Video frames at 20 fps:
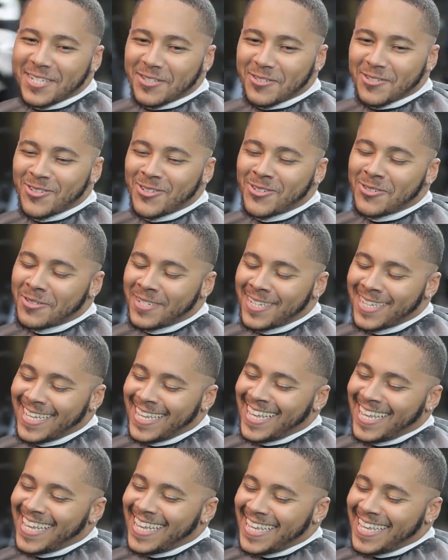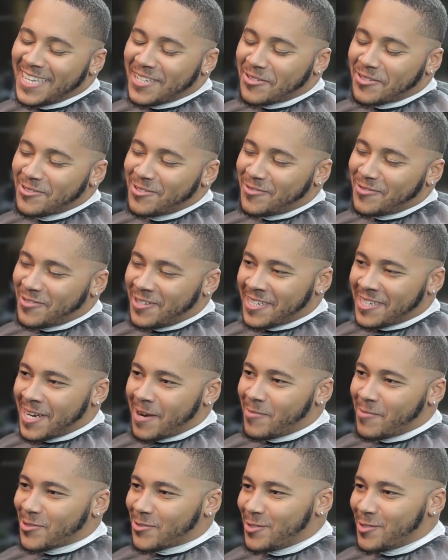It's all for the
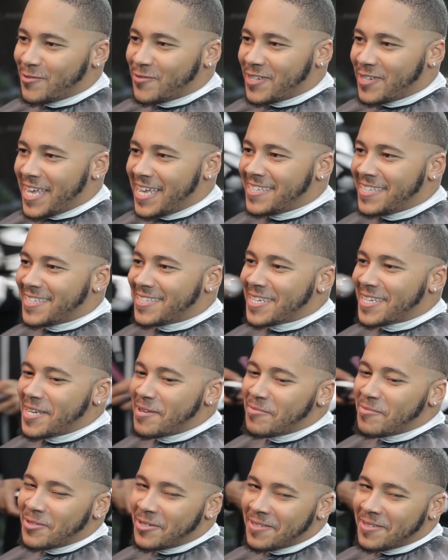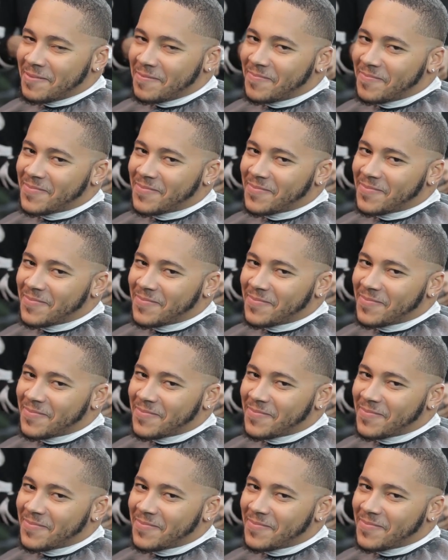camera. It's all for the entertainment.